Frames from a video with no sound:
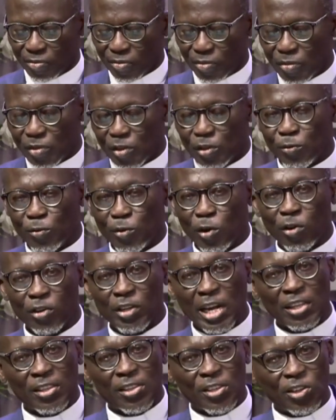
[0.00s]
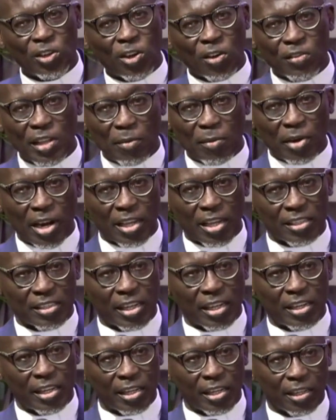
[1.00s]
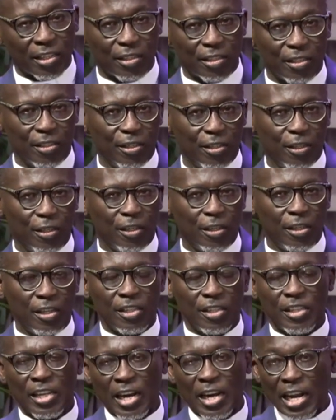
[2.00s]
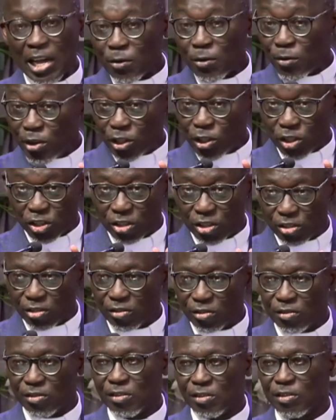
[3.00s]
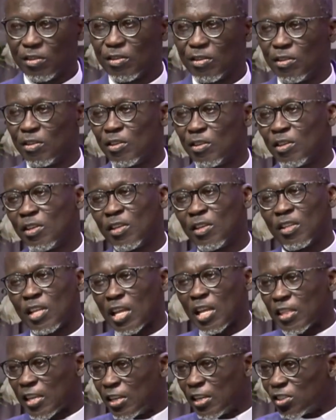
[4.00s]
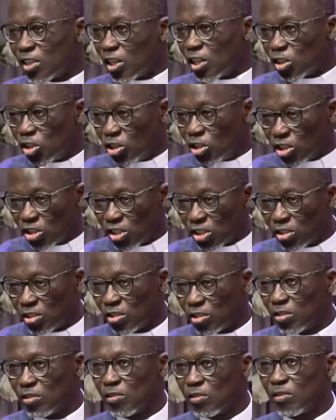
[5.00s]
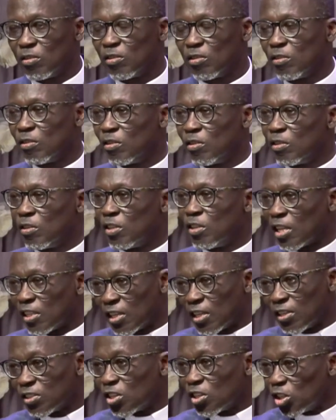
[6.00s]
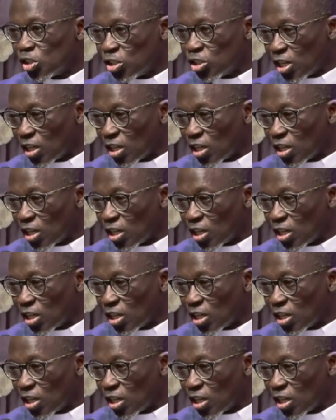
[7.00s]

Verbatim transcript: We looked at three of them last Sunday. Their language, the things they teach, the things they share.